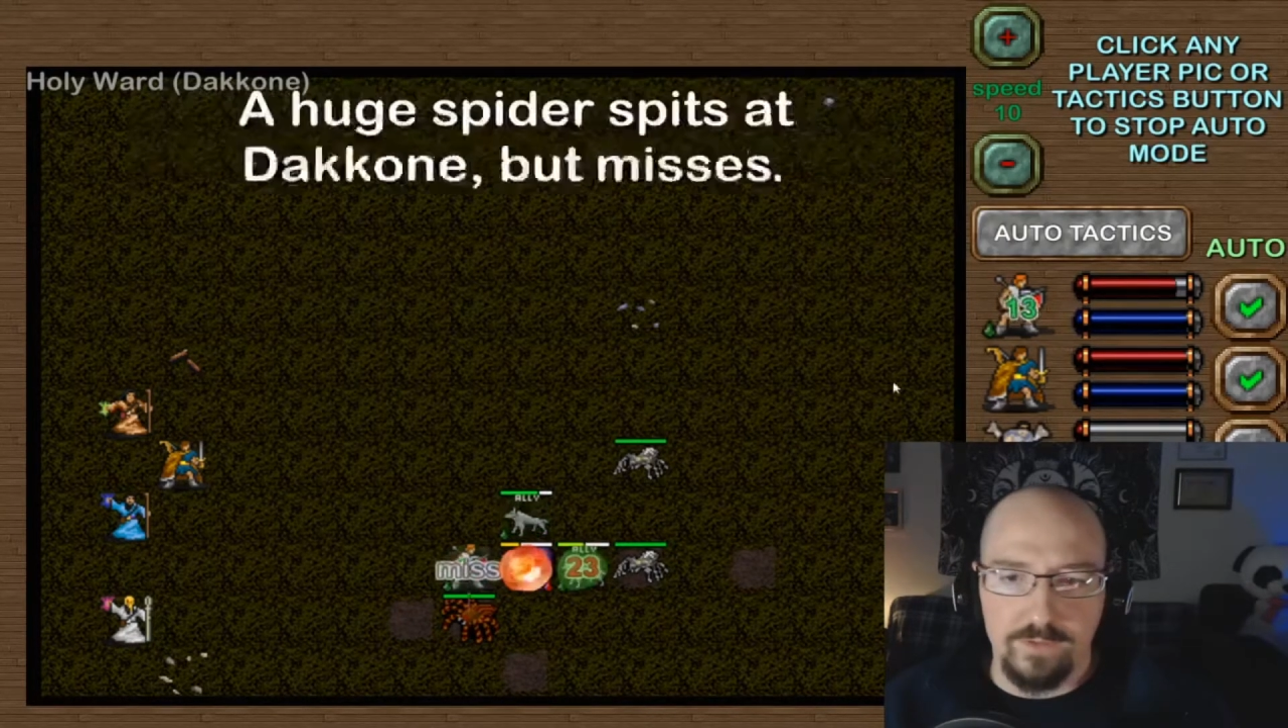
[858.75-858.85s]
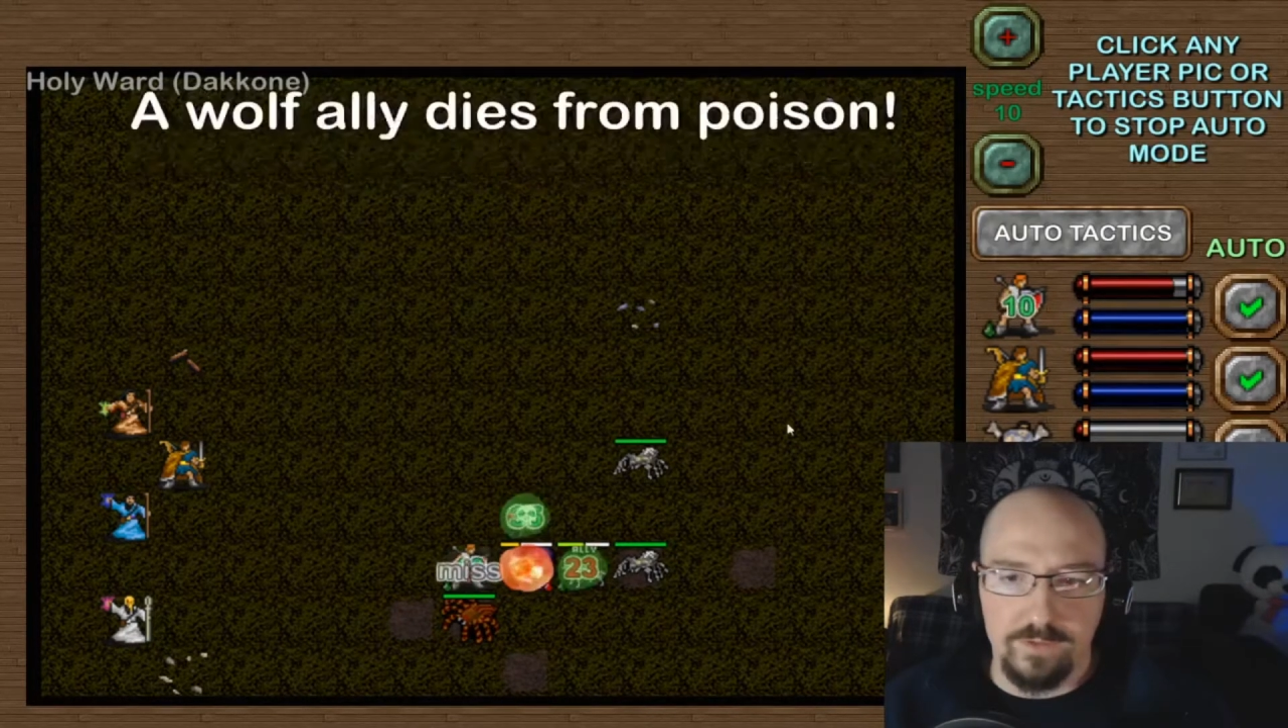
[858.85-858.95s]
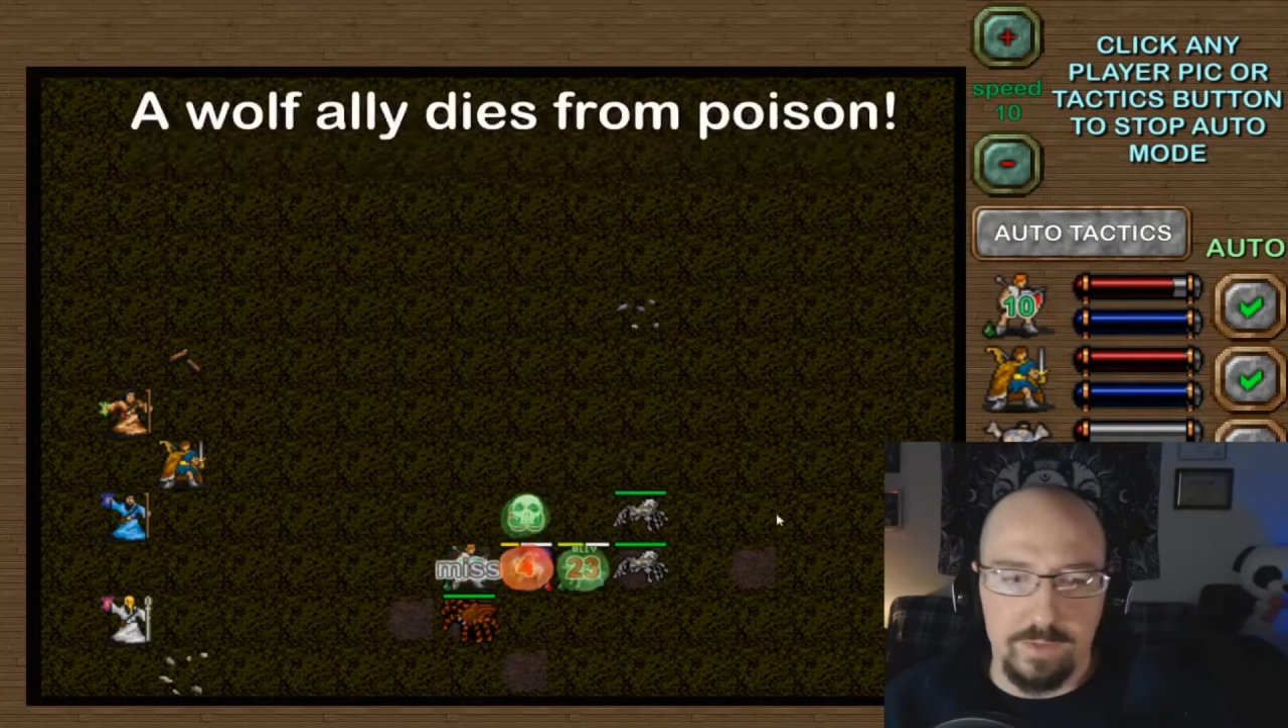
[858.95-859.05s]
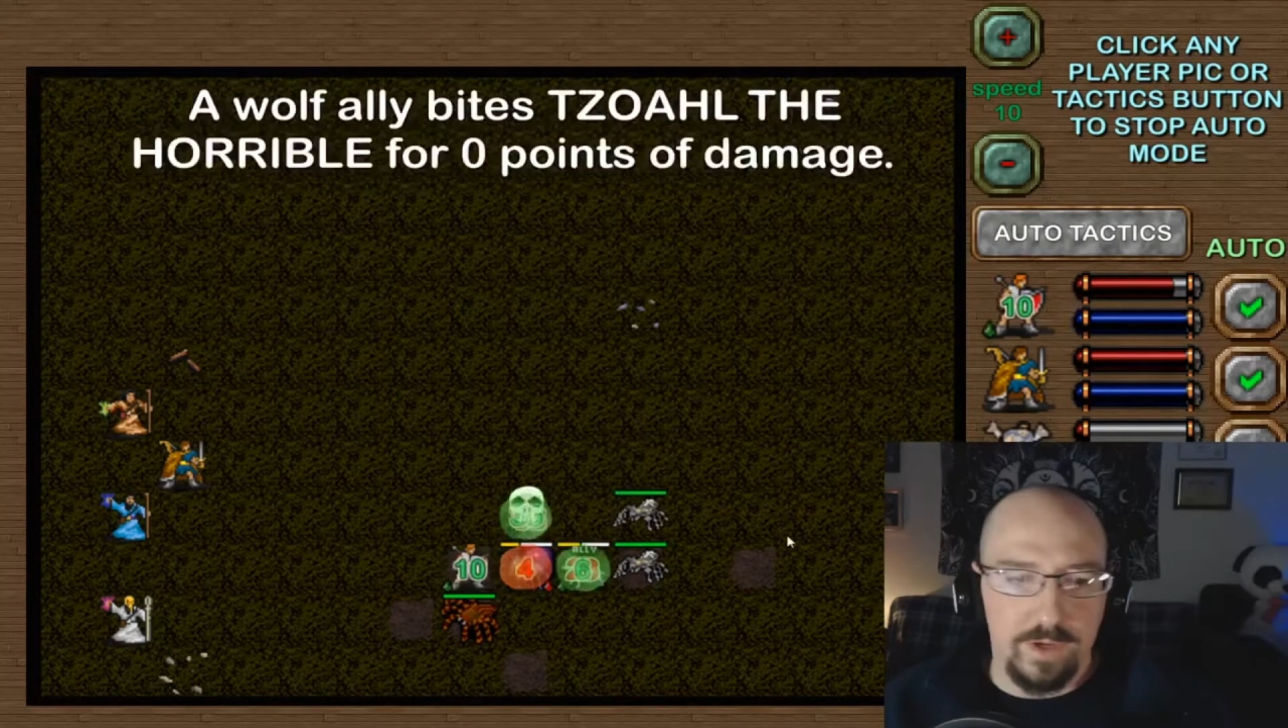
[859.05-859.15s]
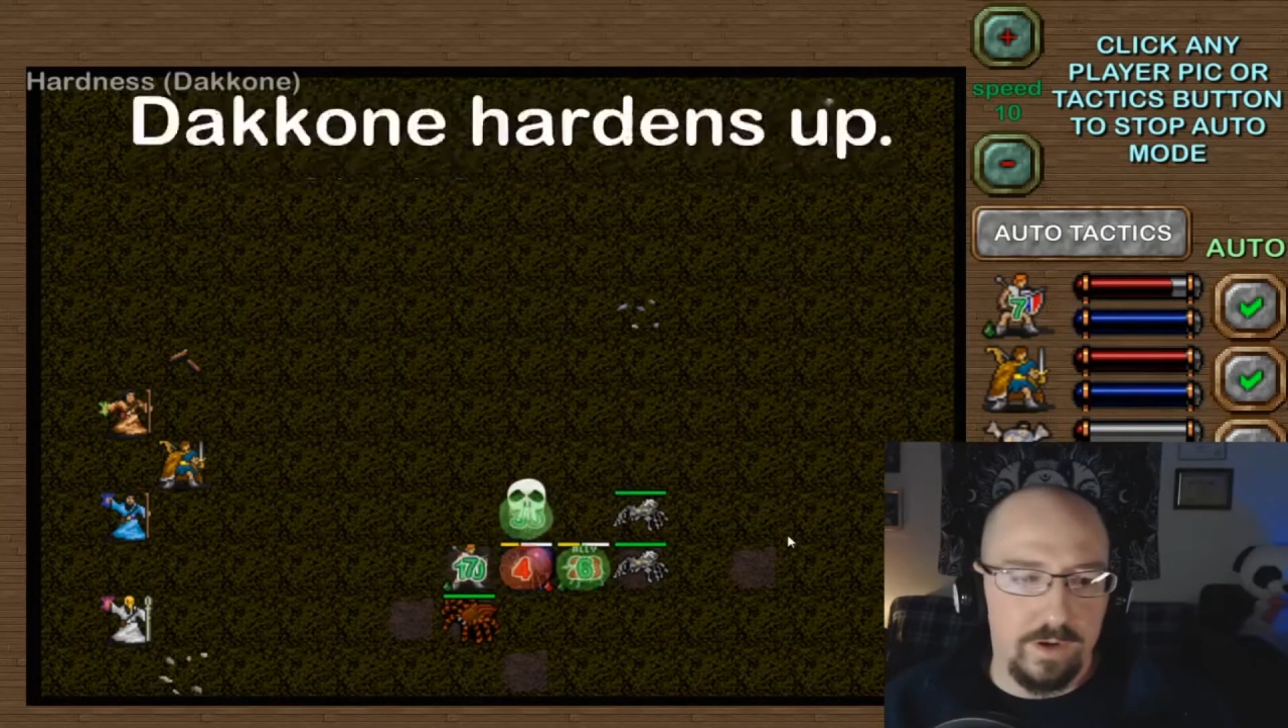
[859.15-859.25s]

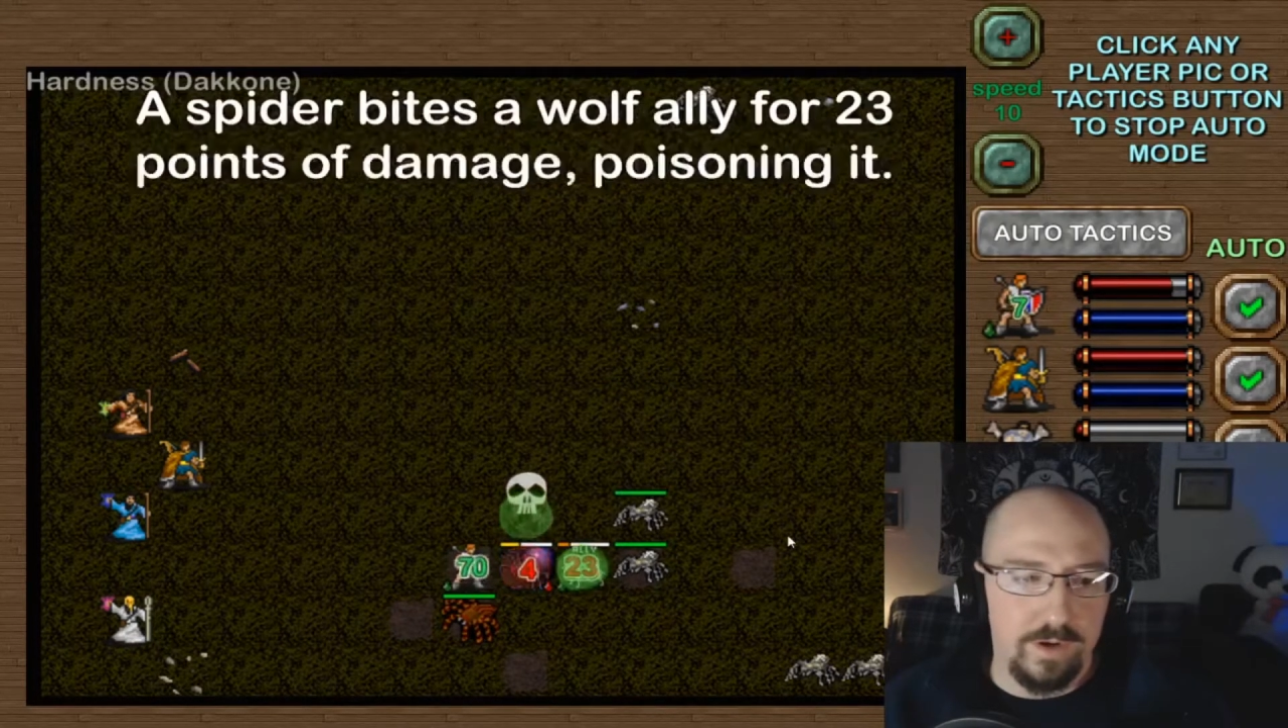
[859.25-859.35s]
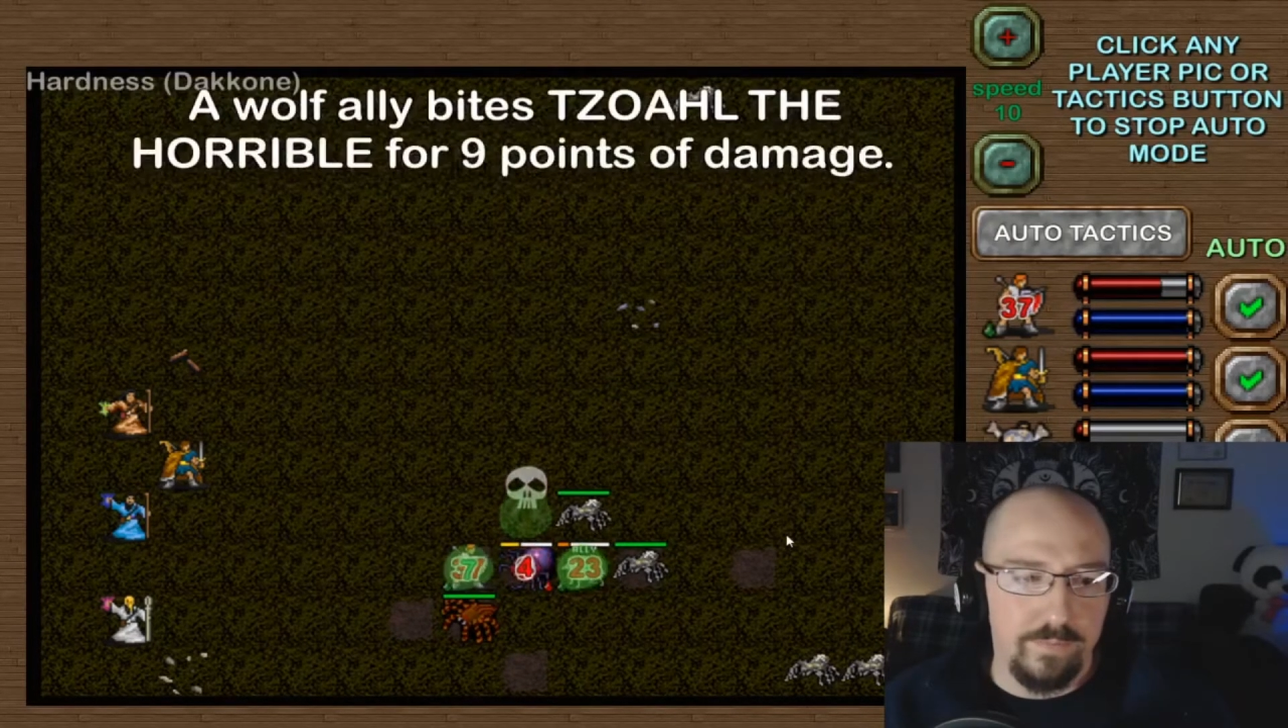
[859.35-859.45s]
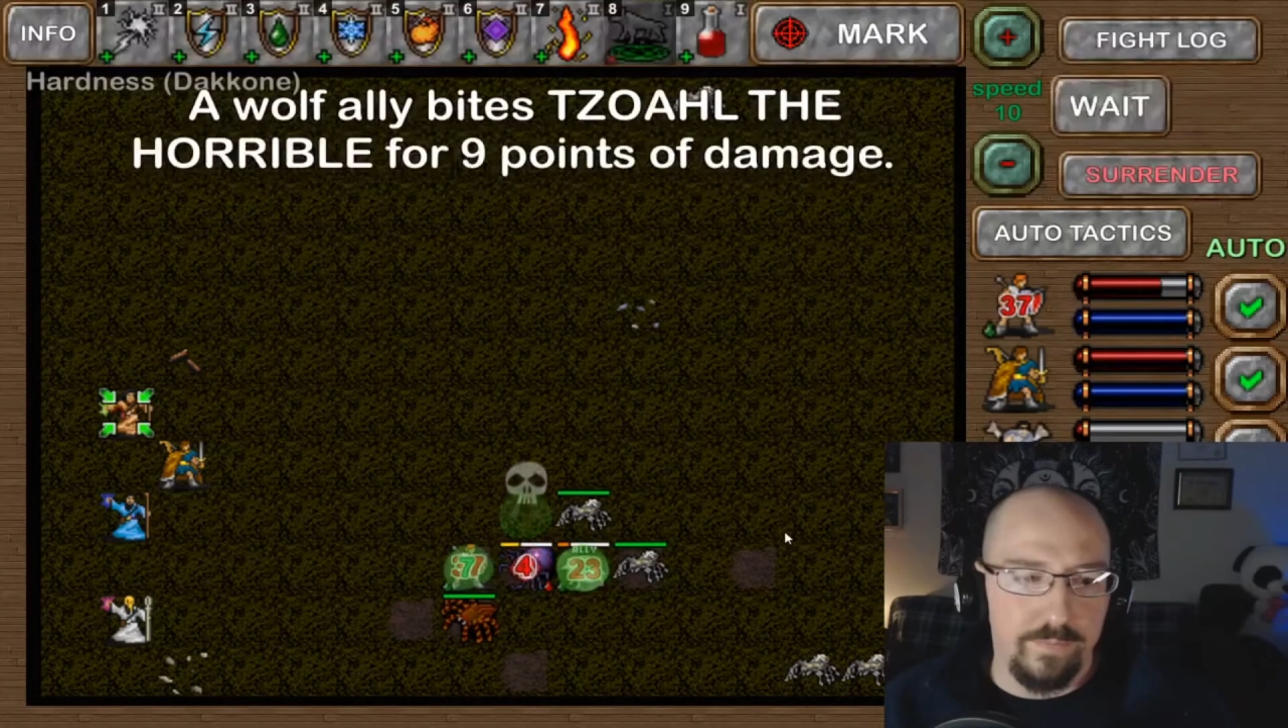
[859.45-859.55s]
spider here.